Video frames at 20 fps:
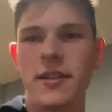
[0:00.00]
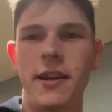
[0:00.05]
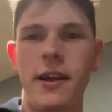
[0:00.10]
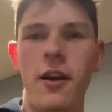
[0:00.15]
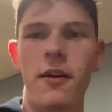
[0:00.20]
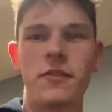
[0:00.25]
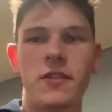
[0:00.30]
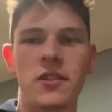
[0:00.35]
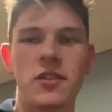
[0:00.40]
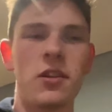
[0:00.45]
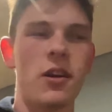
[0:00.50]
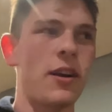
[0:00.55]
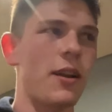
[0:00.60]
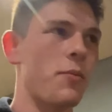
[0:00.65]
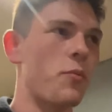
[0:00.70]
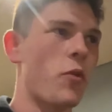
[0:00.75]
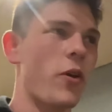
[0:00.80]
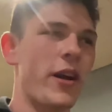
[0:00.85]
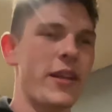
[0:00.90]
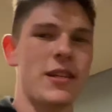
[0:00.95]
honestly, starting
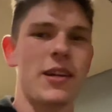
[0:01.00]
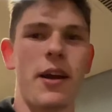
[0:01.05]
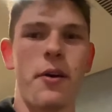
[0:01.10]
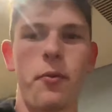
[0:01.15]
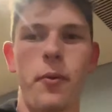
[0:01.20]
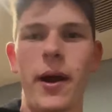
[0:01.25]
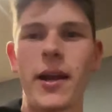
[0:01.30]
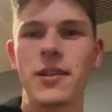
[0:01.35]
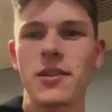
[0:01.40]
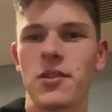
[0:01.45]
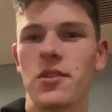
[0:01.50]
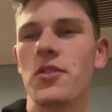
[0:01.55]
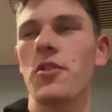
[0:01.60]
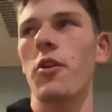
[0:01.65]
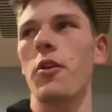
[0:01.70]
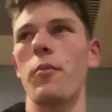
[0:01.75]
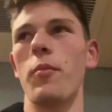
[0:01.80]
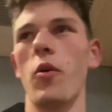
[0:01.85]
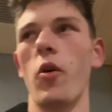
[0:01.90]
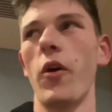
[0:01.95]
Muay Thai weights is
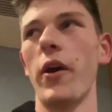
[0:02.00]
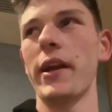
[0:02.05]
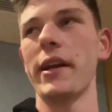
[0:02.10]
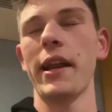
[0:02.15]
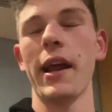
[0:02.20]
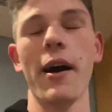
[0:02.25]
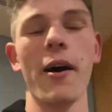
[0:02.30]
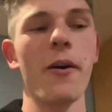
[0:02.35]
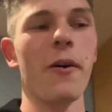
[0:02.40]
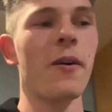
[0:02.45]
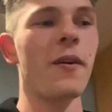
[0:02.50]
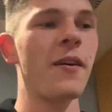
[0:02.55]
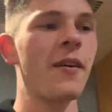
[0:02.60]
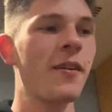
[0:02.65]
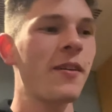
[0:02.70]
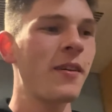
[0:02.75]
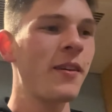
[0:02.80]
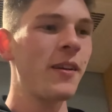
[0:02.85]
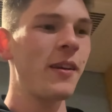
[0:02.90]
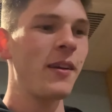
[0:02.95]
so boring
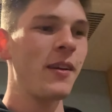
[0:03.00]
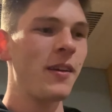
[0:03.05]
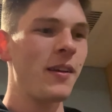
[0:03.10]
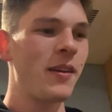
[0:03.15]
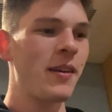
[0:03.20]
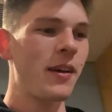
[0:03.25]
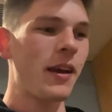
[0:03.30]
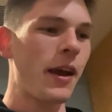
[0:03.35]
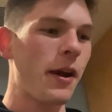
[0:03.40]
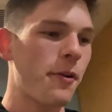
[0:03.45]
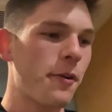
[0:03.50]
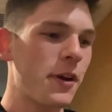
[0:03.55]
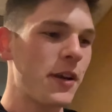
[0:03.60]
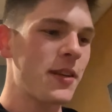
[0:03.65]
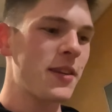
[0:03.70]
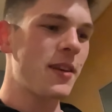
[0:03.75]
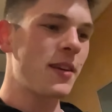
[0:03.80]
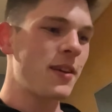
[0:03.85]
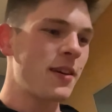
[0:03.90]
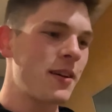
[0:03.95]
now. There is.
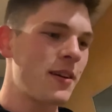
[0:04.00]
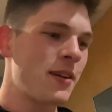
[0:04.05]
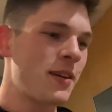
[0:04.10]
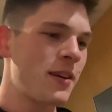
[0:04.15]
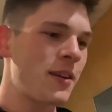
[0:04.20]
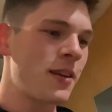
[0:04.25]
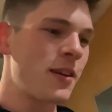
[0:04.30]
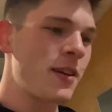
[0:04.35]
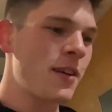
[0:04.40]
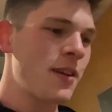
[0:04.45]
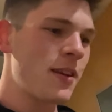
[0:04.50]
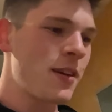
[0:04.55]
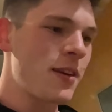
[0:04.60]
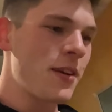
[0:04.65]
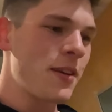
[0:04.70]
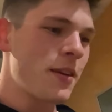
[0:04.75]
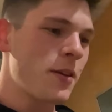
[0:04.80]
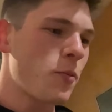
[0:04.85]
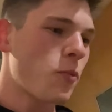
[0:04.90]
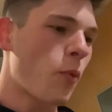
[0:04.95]

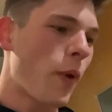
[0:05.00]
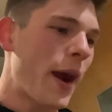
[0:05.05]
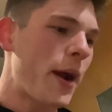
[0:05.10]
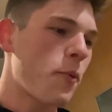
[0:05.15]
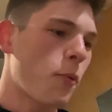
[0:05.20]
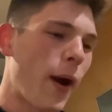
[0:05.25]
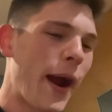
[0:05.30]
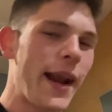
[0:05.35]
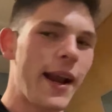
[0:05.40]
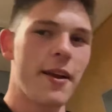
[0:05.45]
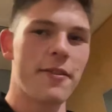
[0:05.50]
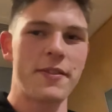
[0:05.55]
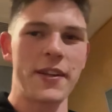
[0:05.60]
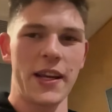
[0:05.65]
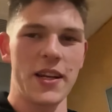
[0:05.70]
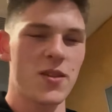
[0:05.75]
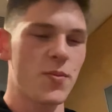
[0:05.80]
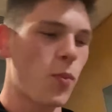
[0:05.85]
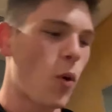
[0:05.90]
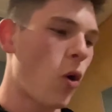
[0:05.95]
Weight,
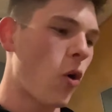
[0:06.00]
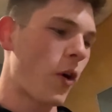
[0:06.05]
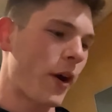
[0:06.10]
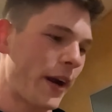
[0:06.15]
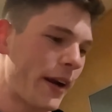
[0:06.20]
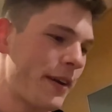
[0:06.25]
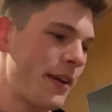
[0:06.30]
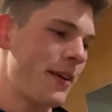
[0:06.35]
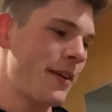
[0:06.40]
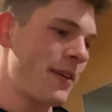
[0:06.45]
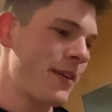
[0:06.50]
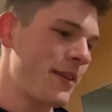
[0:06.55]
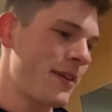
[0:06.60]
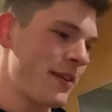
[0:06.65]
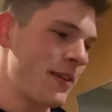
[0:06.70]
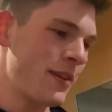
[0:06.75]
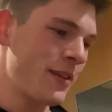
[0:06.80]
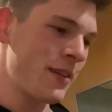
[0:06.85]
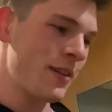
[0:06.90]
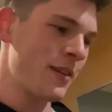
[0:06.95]
weightlifting is boring.
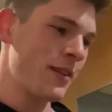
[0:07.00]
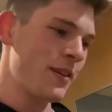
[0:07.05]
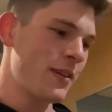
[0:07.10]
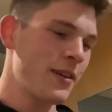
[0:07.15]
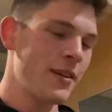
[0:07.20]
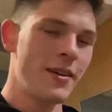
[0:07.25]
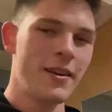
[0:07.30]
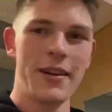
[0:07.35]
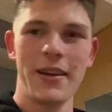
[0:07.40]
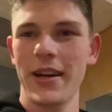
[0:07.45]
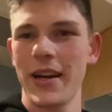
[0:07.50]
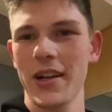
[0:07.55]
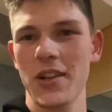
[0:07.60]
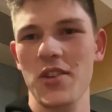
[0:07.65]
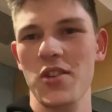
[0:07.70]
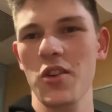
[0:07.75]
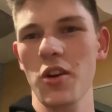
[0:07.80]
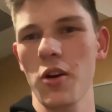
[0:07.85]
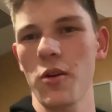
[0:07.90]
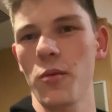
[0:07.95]
It's
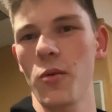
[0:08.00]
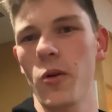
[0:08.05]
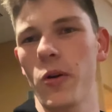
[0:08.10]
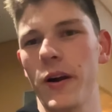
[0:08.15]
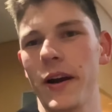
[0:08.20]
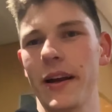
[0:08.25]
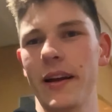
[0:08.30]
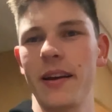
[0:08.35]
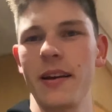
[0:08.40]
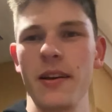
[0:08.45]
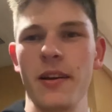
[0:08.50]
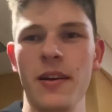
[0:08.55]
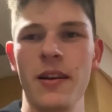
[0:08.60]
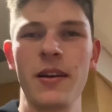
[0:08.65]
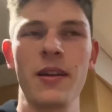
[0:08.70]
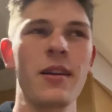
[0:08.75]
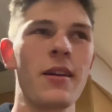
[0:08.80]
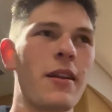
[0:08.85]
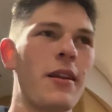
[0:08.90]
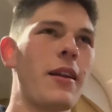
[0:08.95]
so boring.
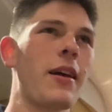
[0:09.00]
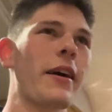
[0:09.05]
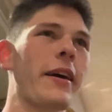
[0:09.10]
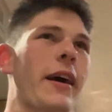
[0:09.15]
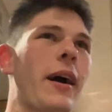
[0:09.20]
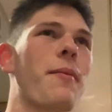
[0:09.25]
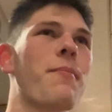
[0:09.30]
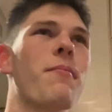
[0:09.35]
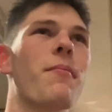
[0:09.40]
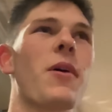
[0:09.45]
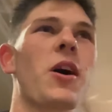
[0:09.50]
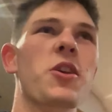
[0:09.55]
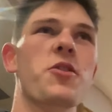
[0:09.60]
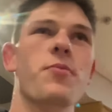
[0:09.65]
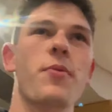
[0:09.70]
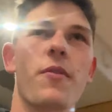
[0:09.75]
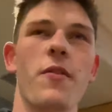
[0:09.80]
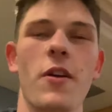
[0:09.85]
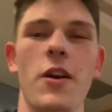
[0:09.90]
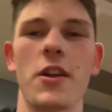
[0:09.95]
Like, I much
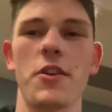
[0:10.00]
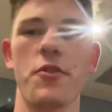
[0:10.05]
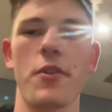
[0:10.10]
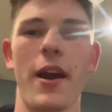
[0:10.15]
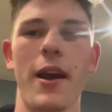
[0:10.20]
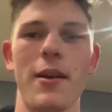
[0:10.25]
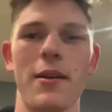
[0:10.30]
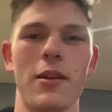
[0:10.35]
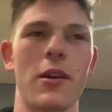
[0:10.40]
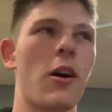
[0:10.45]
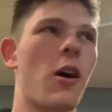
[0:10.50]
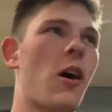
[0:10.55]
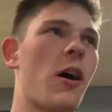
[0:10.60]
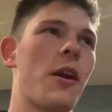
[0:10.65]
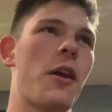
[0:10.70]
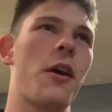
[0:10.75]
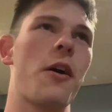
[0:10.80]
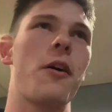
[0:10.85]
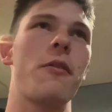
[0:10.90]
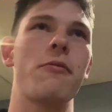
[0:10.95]
prefer to train
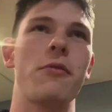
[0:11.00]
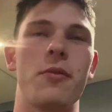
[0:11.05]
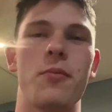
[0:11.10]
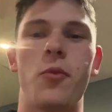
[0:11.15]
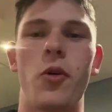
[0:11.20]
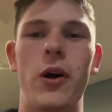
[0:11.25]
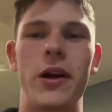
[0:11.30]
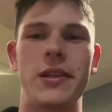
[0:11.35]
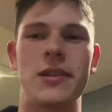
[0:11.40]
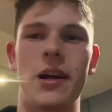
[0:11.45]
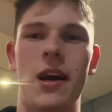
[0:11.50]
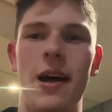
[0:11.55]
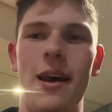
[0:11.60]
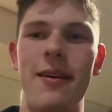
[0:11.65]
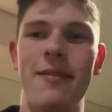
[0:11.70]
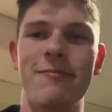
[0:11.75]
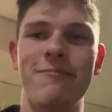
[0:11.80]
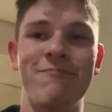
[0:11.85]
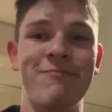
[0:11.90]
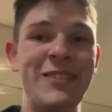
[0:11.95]
cardio with Muay
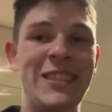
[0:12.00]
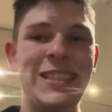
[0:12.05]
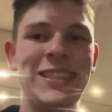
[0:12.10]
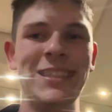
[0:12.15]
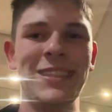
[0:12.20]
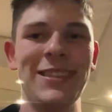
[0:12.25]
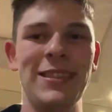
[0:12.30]
Thai.